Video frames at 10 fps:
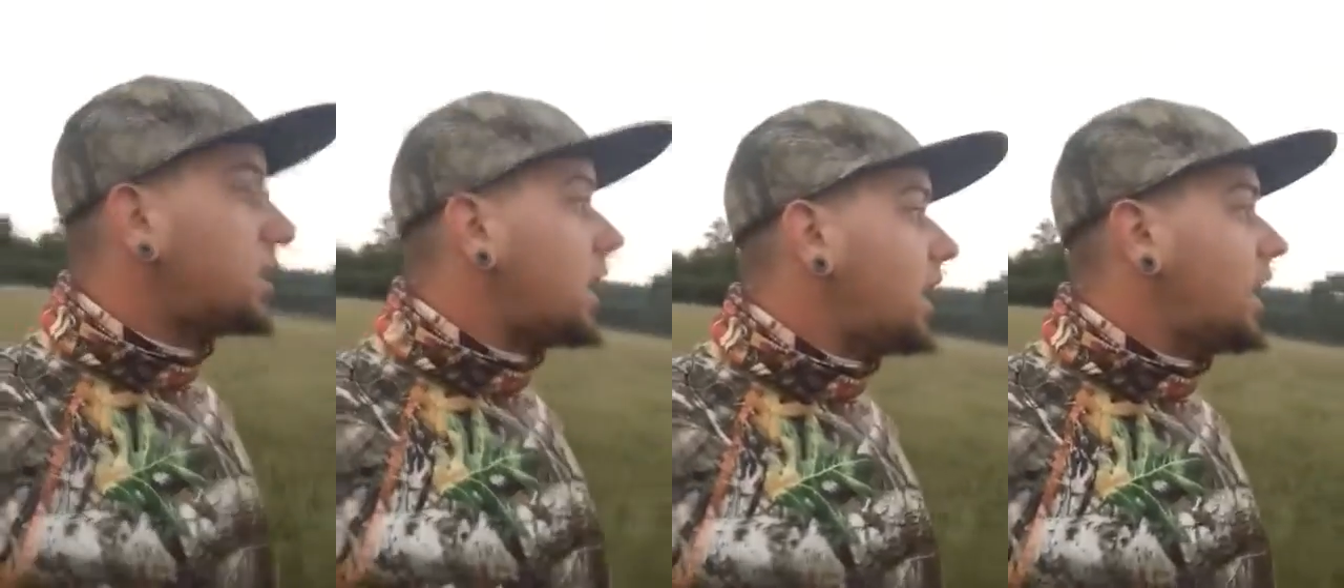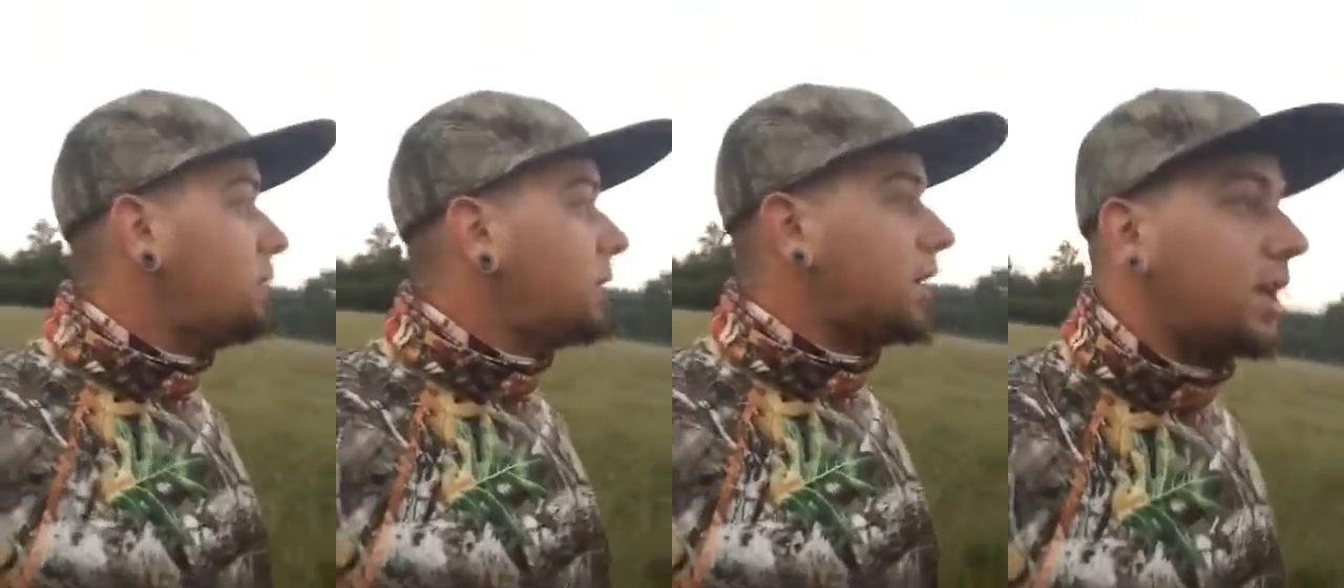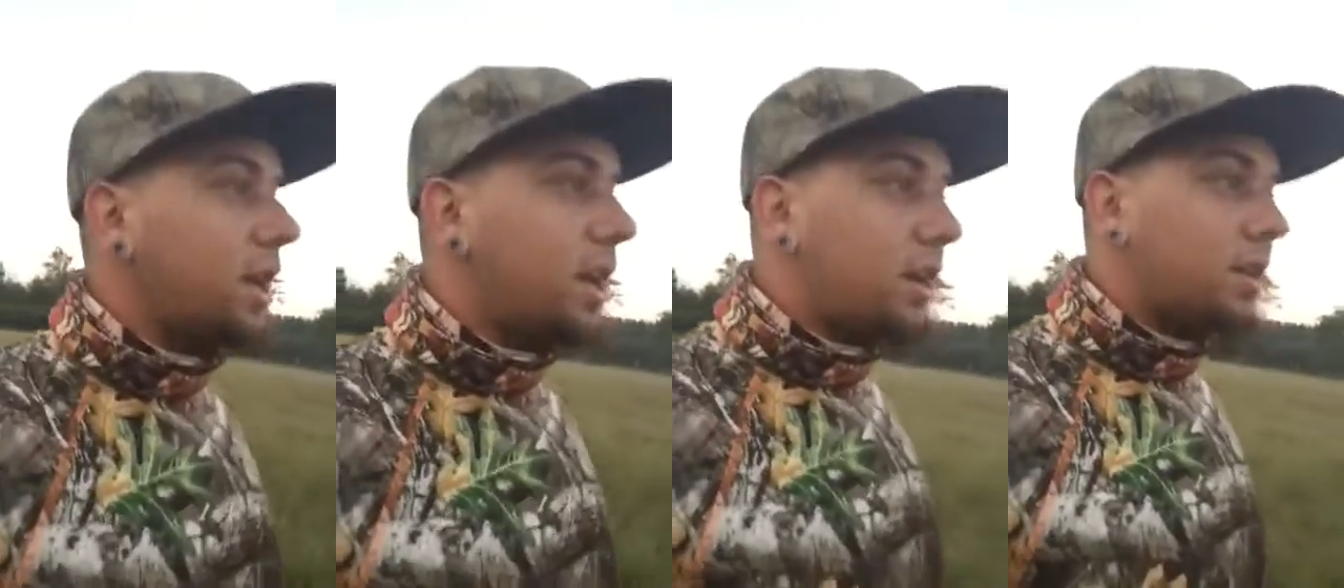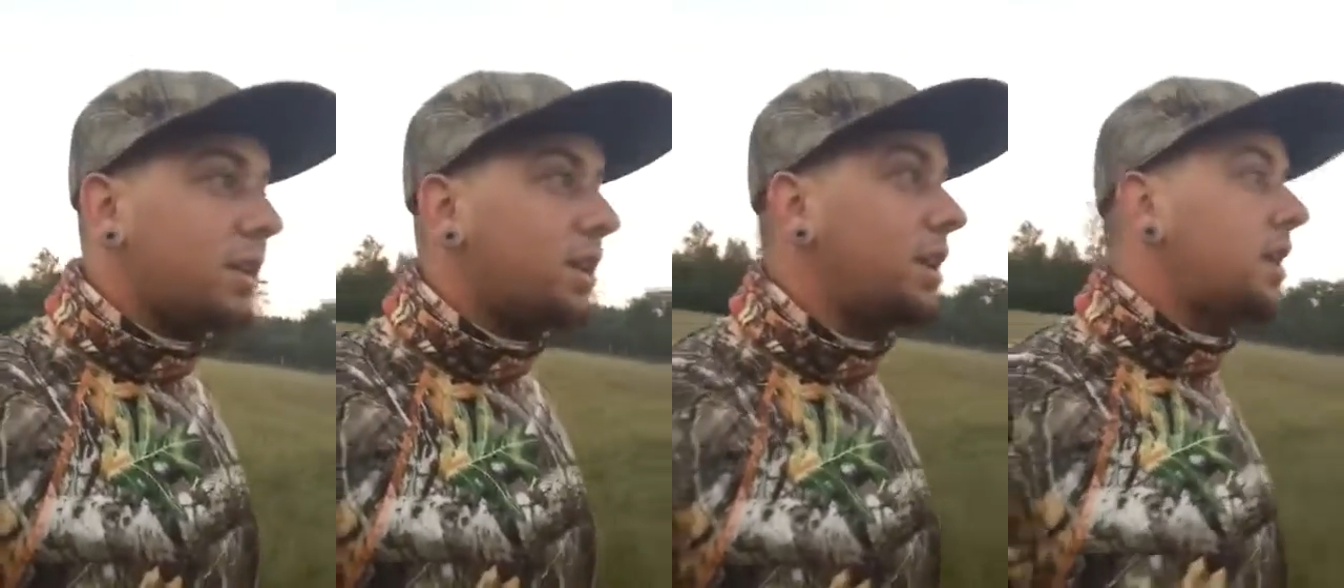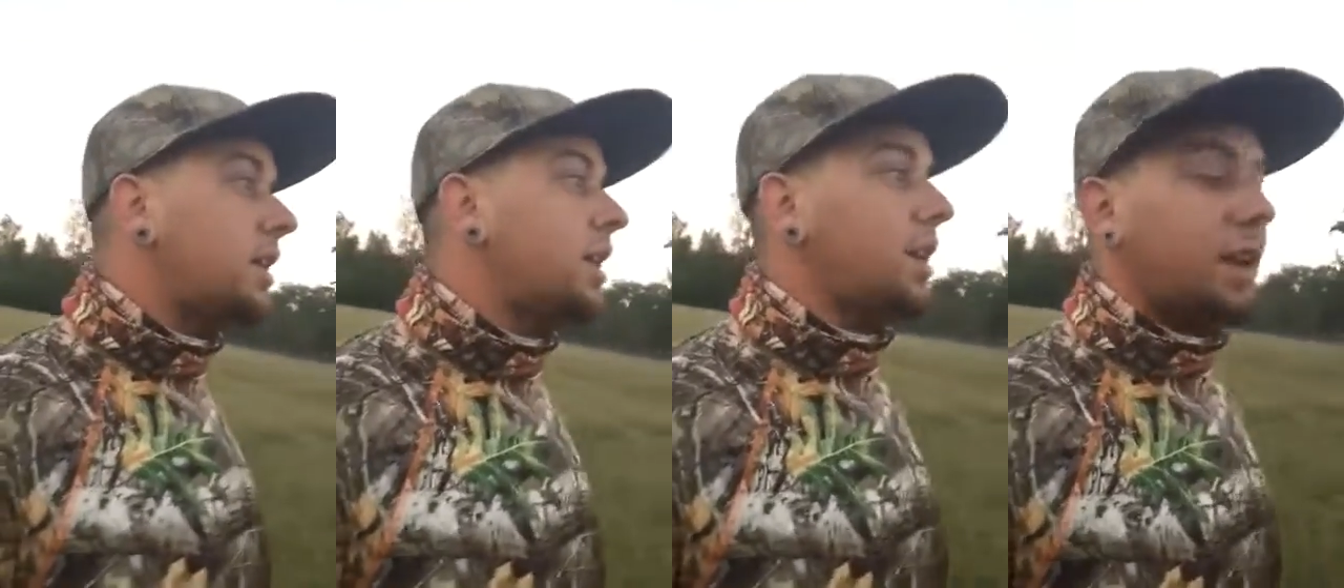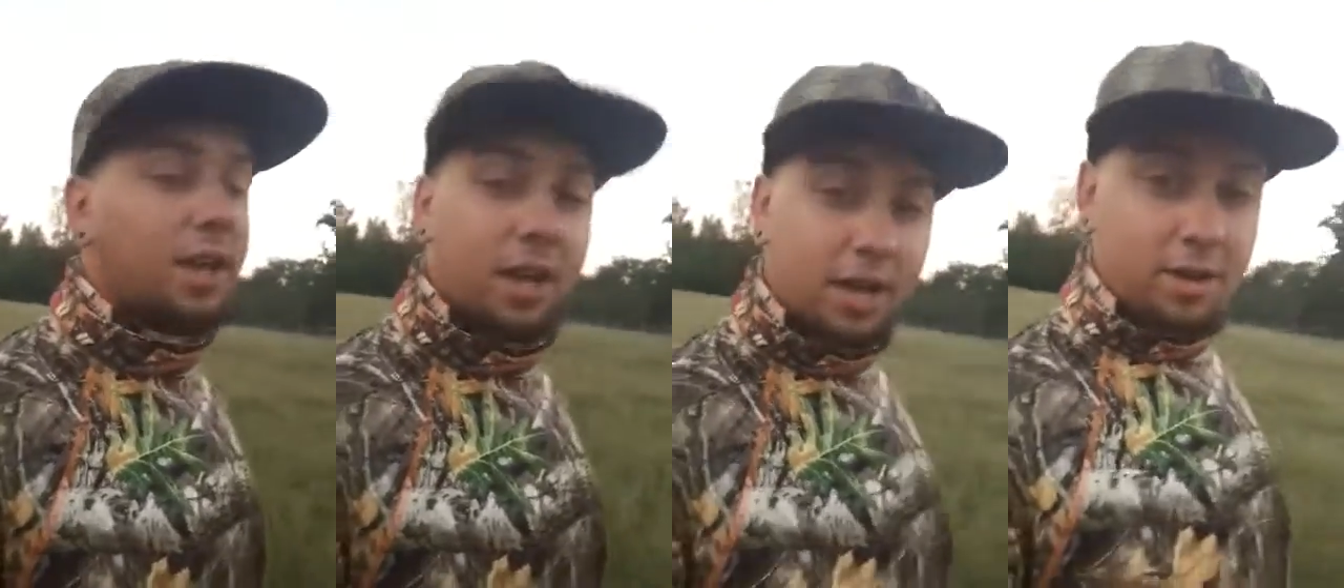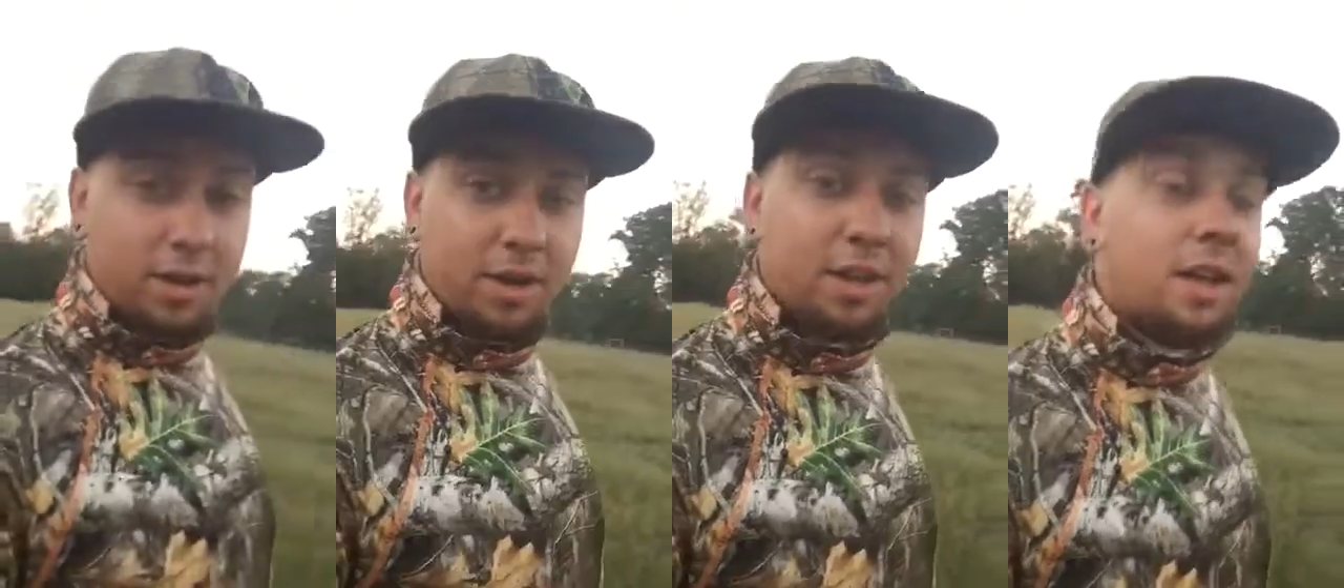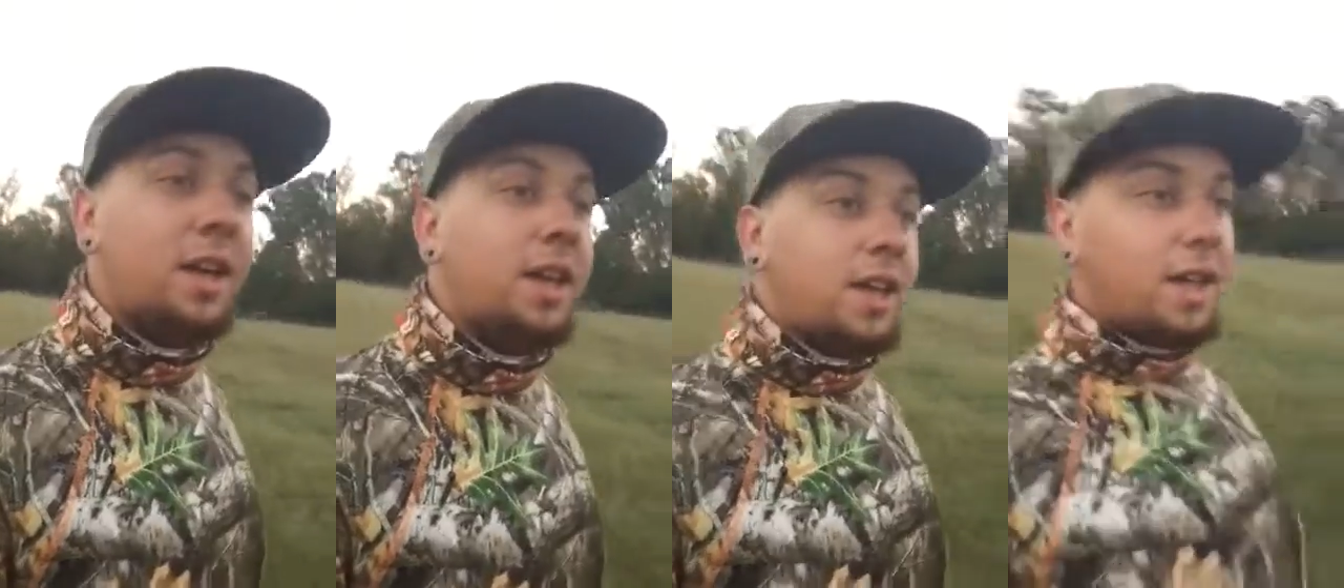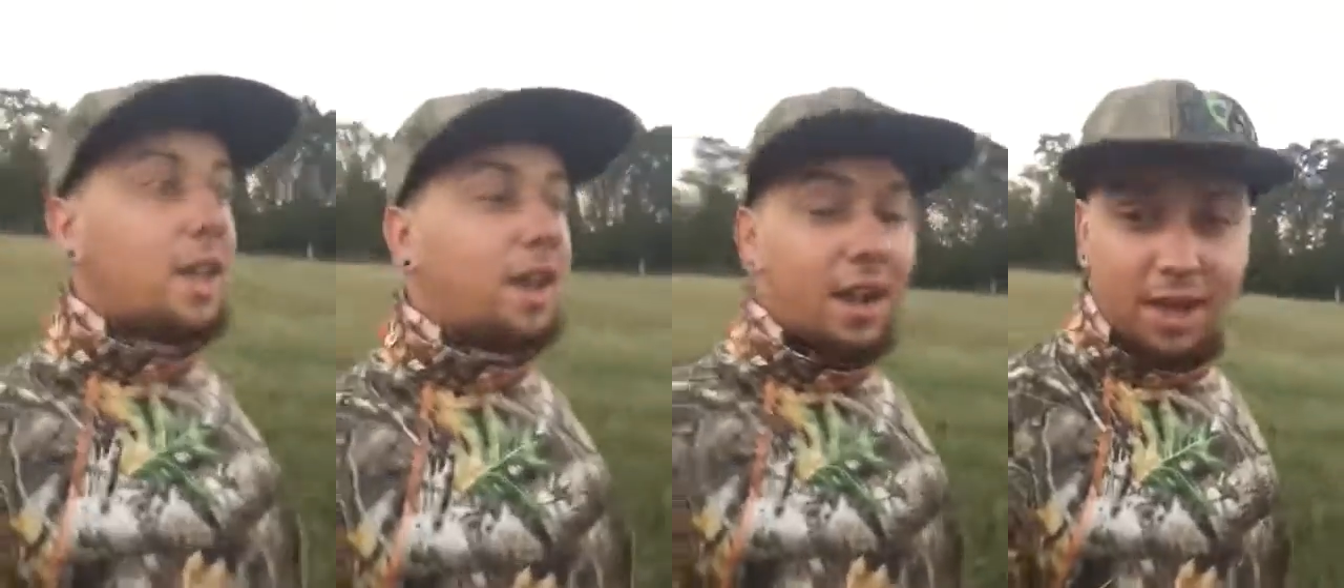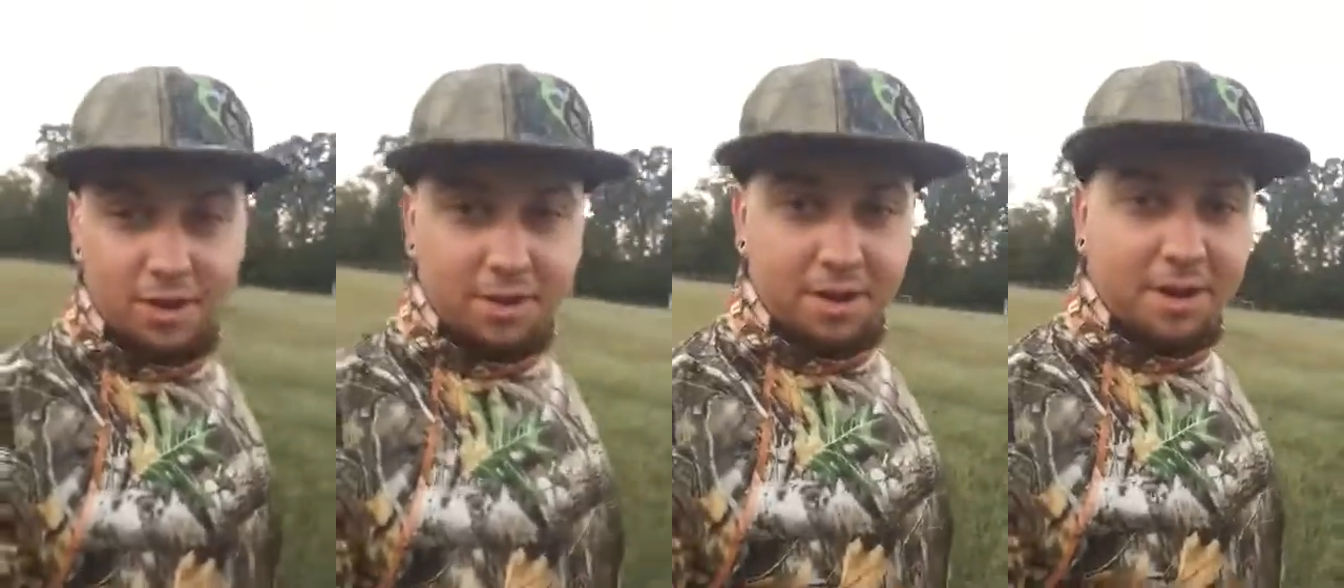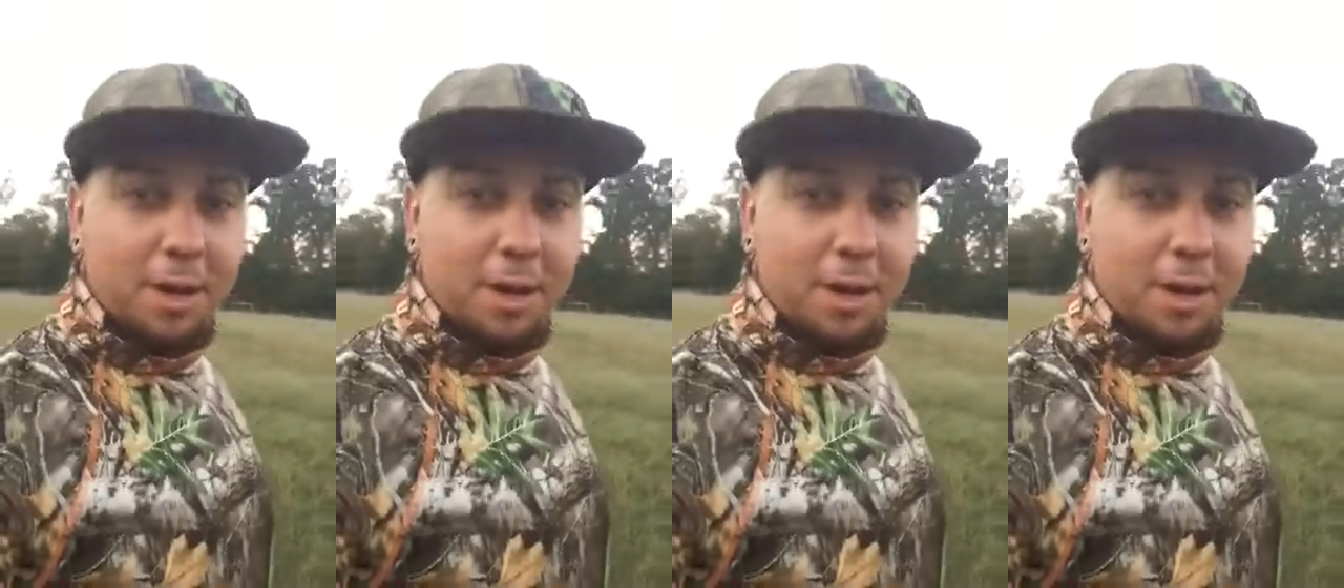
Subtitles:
they have been howling and howling and howling.